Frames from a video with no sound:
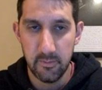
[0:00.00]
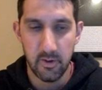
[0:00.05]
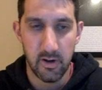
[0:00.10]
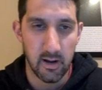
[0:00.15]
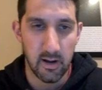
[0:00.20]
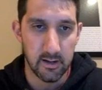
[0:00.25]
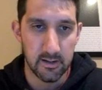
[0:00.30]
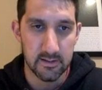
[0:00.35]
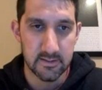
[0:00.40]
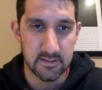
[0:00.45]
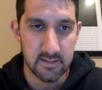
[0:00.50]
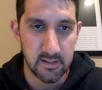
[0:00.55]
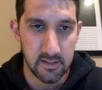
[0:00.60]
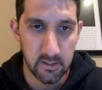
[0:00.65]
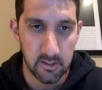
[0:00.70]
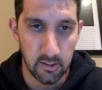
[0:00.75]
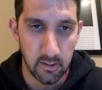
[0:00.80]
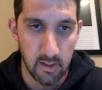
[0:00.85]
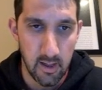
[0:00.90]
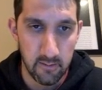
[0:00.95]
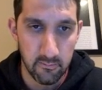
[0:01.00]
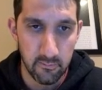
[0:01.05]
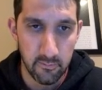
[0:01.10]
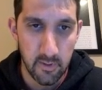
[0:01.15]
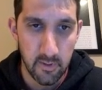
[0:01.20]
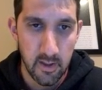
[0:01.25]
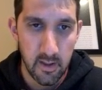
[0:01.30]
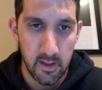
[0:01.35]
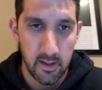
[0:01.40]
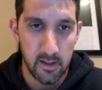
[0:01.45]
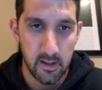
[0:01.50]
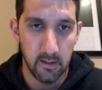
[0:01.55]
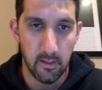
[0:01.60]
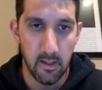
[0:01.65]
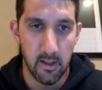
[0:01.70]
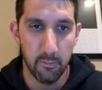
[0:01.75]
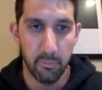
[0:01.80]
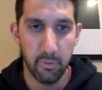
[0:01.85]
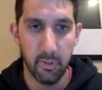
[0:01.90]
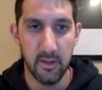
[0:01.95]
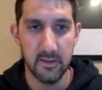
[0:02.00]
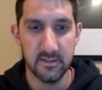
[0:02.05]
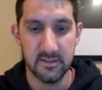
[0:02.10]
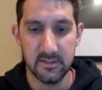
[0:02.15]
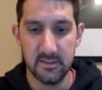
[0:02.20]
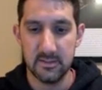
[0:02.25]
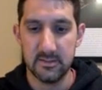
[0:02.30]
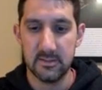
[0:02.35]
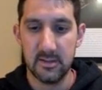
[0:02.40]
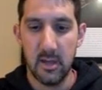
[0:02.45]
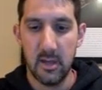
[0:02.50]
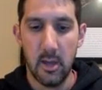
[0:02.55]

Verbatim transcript: You're not going to see it in a lot of in a lot of places.